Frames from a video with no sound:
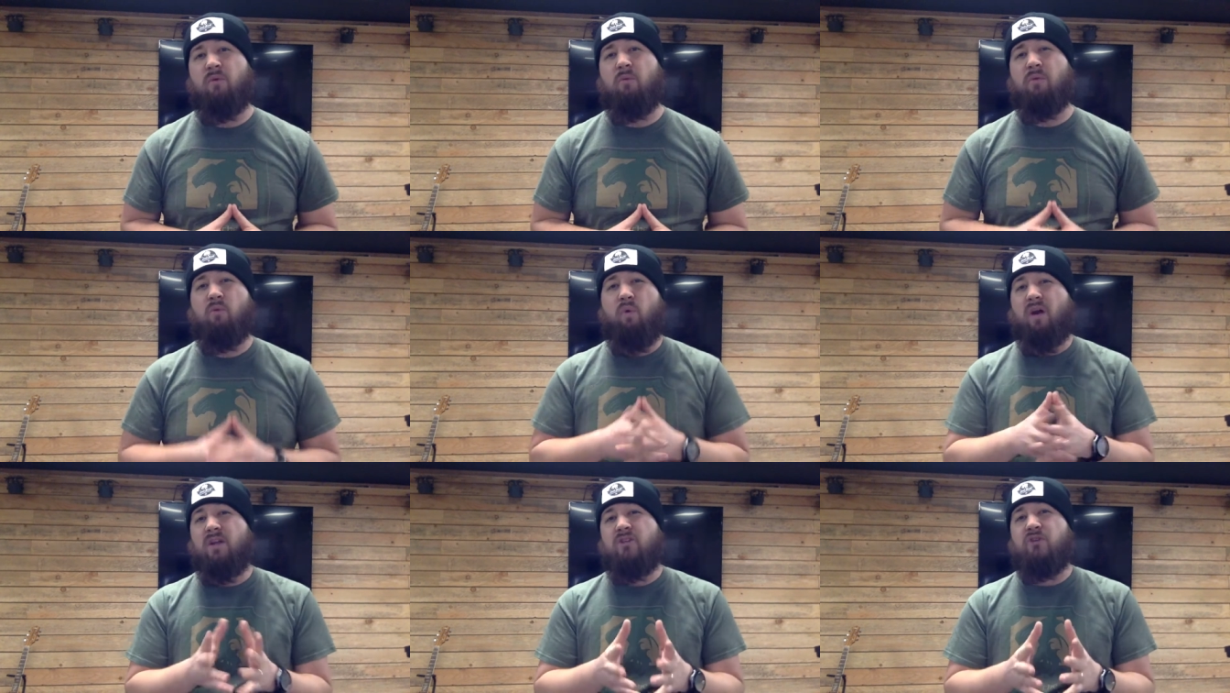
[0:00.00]
What we
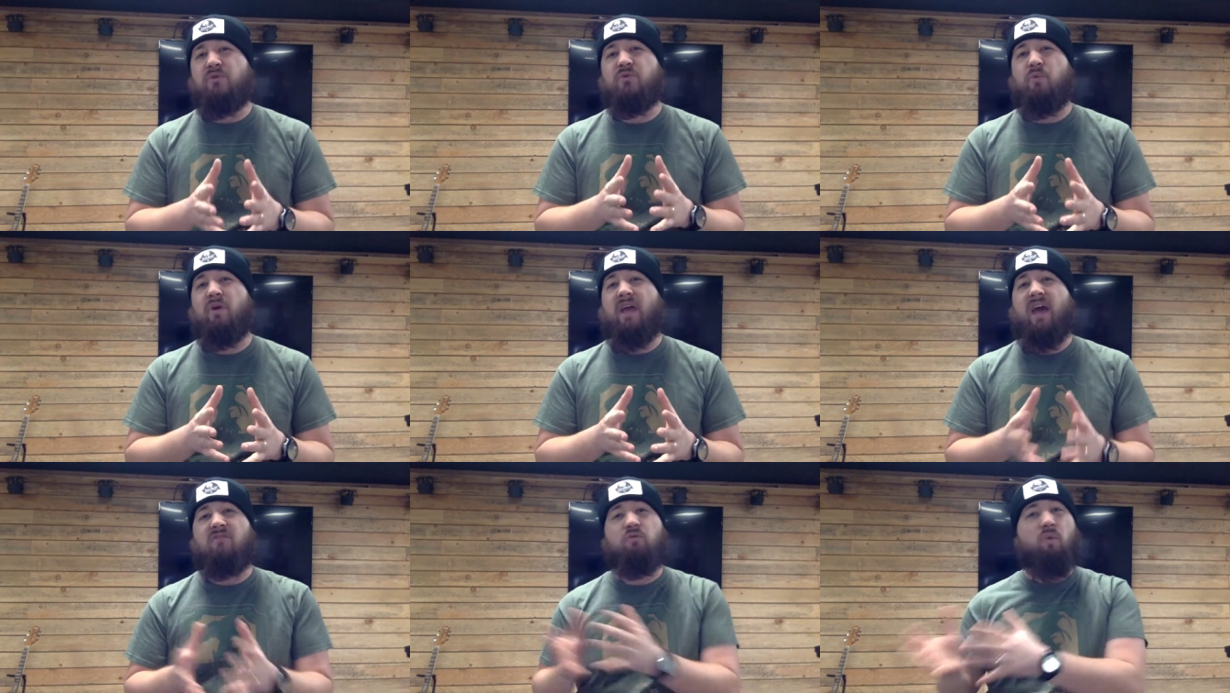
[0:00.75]
want to do is we want
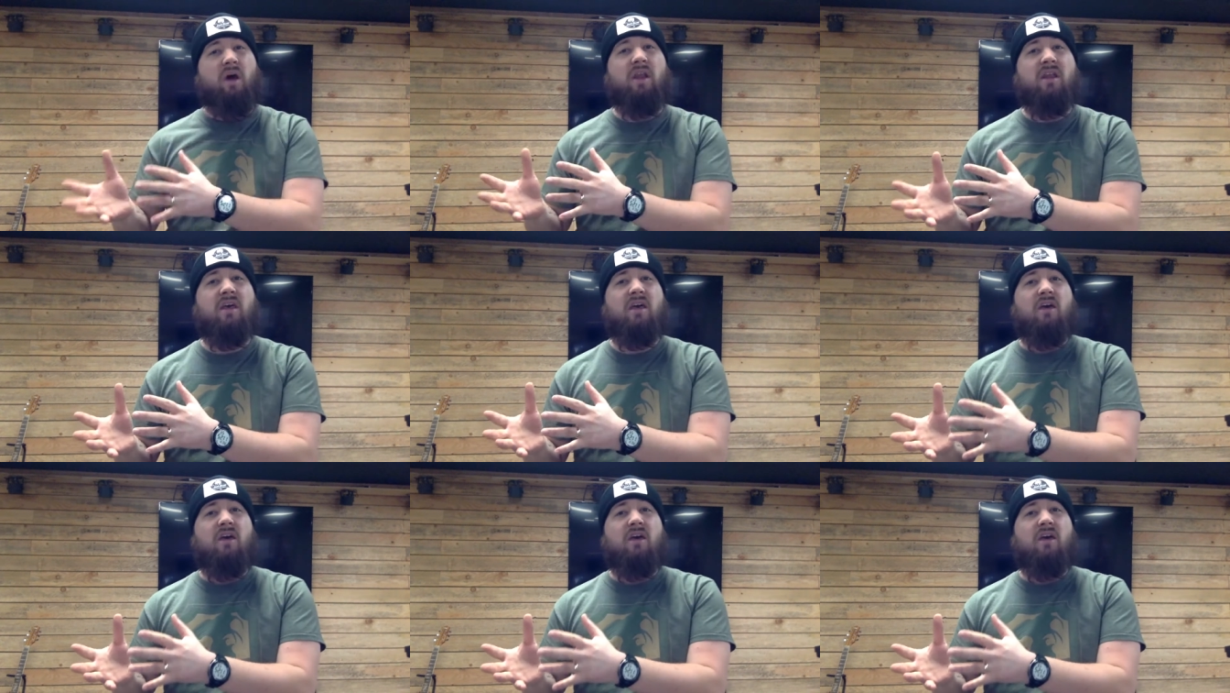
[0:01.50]
to have one